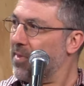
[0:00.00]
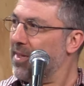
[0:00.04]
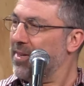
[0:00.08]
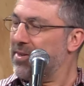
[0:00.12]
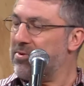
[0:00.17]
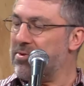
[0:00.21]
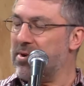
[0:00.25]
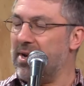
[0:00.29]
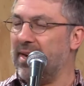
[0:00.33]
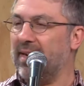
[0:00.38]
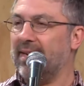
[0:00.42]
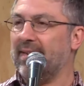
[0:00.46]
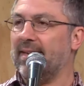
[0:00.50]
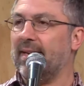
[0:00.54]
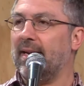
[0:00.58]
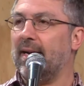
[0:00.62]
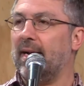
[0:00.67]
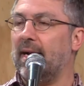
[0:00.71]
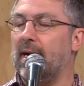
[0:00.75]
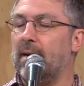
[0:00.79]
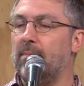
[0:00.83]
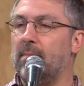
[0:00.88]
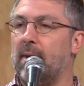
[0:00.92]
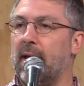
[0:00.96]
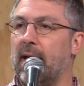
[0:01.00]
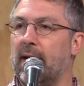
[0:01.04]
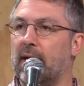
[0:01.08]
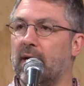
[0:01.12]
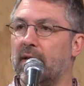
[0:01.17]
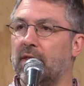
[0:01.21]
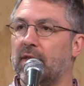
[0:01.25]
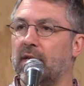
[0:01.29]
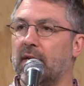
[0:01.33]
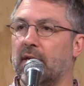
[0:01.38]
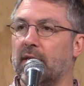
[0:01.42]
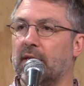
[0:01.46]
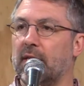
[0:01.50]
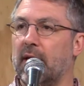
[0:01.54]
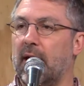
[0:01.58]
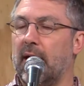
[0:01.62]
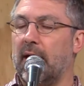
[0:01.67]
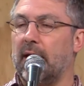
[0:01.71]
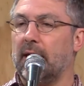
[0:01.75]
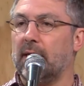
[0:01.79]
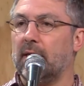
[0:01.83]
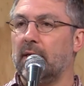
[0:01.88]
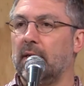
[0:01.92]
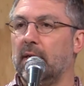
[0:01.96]
right? And I think
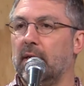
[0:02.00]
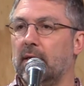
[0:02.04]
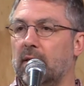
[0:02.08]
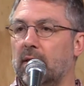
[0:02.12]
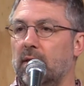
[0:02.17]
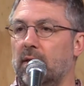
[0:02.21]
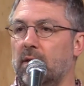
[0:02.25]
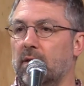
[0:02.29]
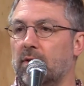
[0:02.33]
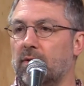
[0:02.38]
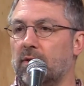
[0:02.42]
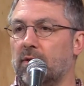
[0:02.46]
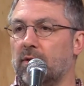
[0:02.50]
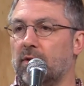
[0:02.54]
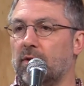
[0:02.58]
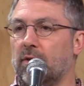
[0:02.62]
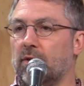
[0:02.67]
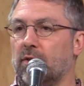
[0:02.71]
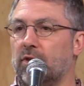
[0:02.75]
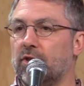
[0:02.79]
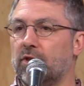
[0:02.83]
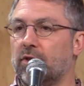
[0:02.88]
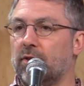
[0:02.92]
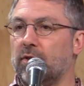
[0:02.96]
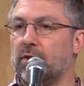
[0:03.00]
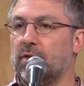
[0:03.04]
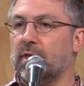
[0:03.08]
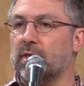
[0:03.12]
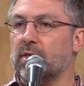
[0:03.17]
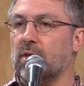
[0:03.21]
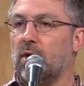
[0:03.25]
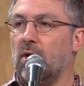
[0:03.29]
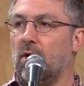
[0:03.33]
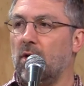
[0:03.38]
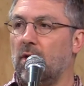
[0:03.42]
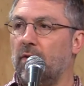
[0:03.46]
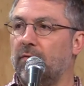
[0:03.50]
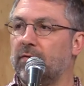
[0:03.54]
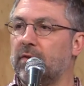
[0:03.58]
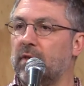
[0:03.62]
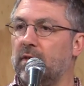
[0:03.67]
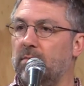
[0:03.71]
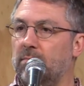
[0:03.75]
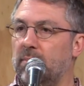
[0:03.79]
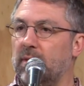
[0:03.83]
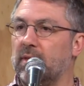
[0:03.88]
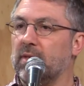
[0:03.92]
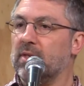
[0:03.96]
that, the church has
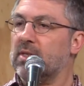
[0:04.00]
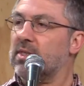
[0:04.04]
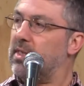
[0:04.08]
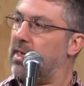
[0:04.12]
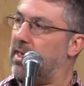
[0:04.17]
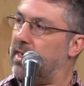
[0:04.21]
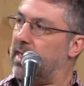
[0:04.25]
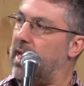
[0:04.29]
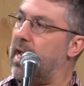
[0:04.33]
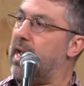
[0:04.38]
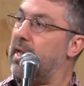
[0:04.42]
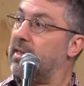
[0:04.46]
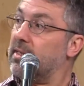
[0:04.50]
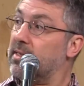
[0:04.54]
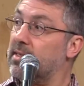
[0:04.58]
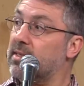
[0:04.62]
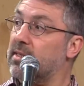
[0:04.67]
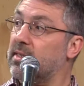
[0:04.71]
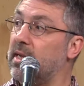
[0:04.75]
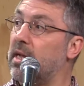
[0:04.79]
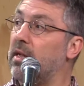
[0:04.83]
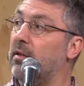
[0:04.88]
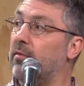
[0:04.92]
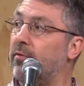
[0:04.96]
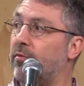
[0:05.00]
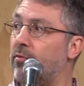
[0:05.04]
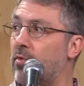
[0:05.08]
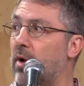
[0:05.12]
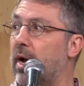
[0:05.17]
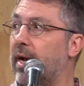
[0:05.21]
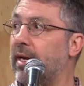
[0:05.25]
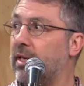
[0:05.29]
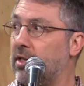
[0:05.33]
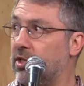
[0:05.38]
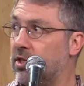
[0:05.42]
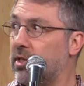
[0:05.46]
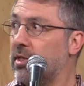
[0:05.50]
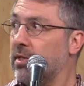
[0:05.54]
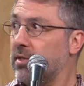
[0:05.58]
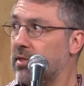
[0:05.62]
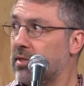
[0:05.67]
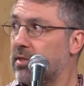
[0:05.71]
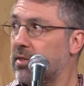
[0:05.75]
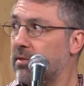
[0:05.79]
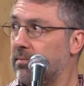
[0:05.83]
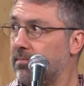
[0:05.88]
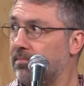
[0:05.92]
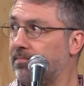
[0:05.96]
often been seen as
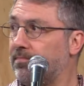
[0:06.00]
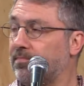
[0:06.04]
self-righteous